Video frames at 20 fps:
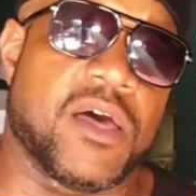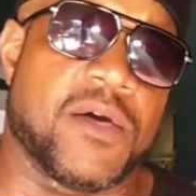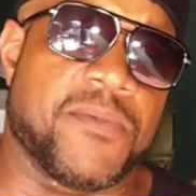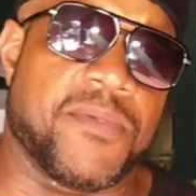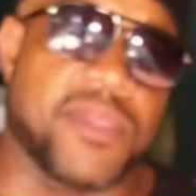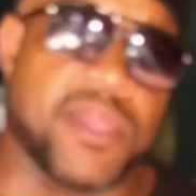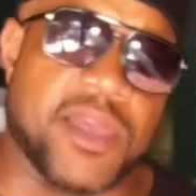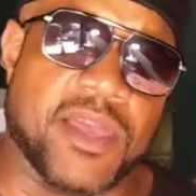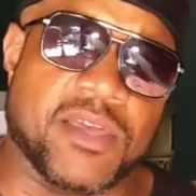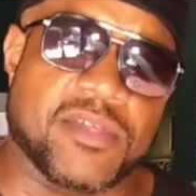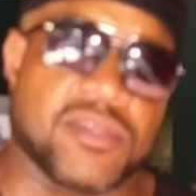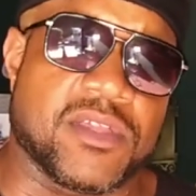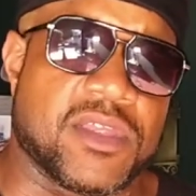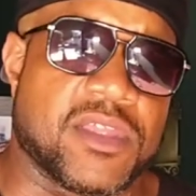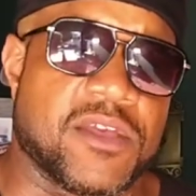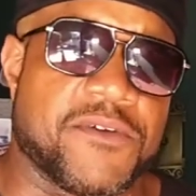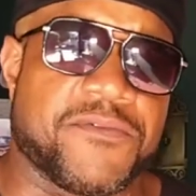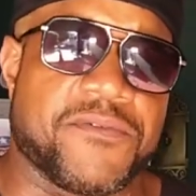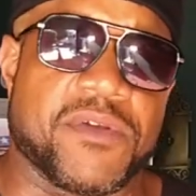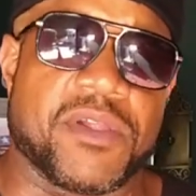links and
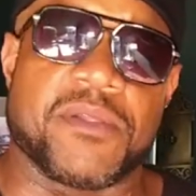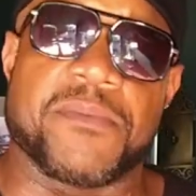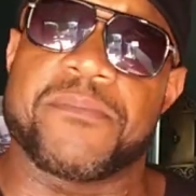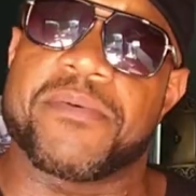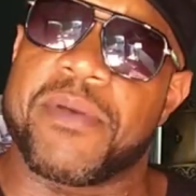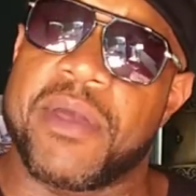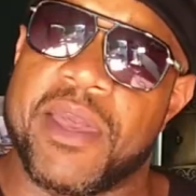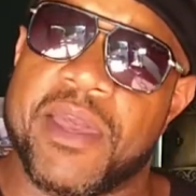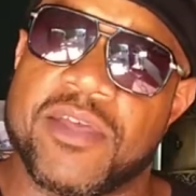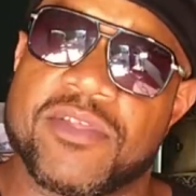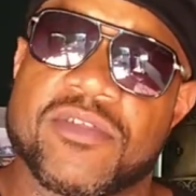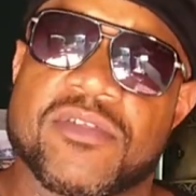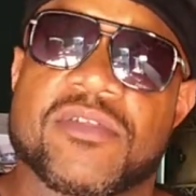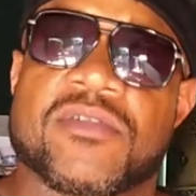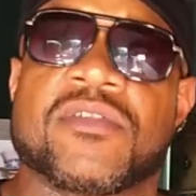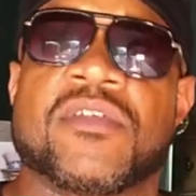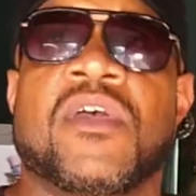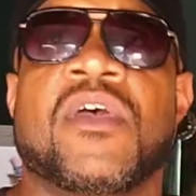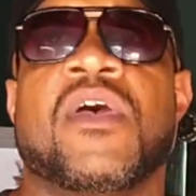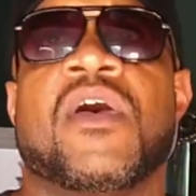different
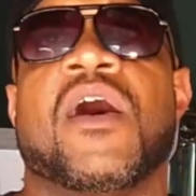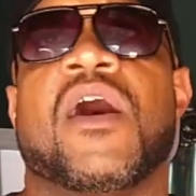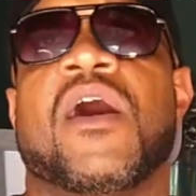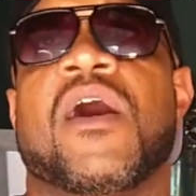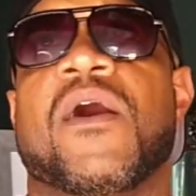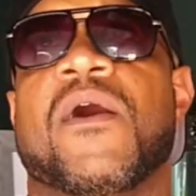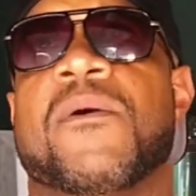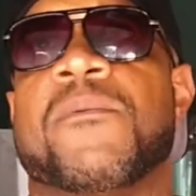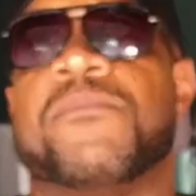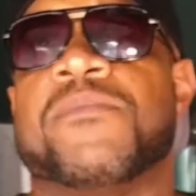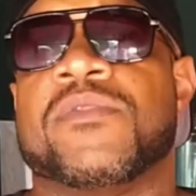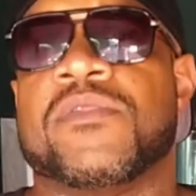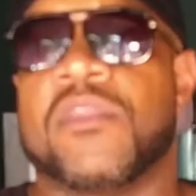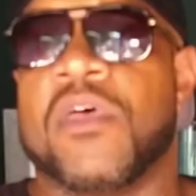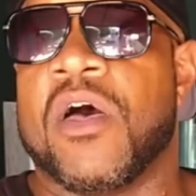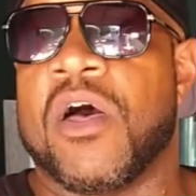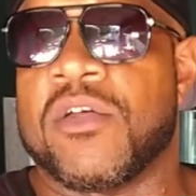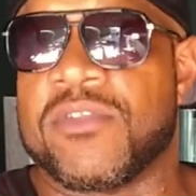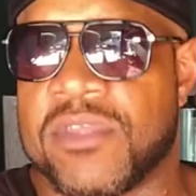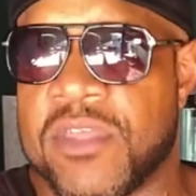pages,
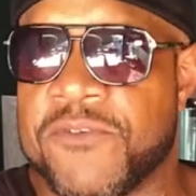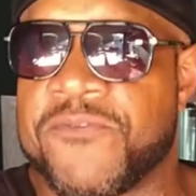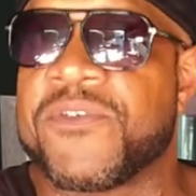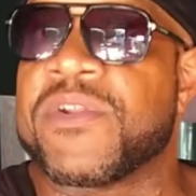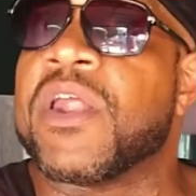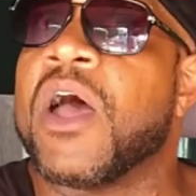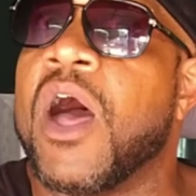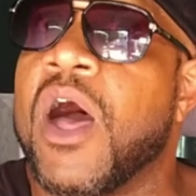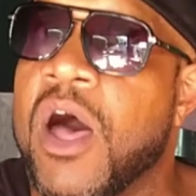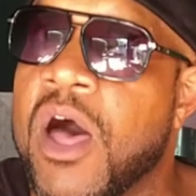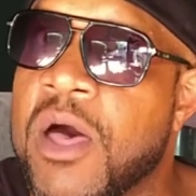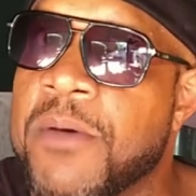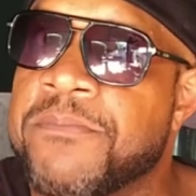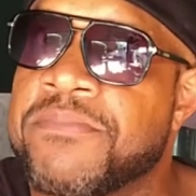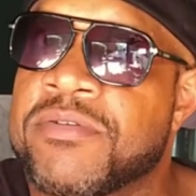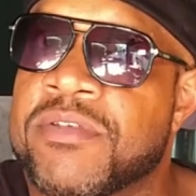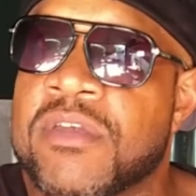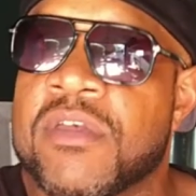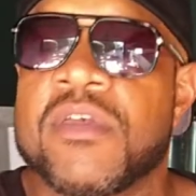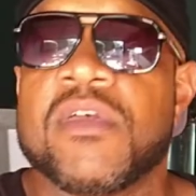different
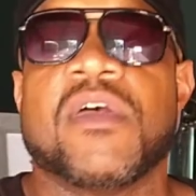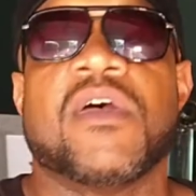hubs,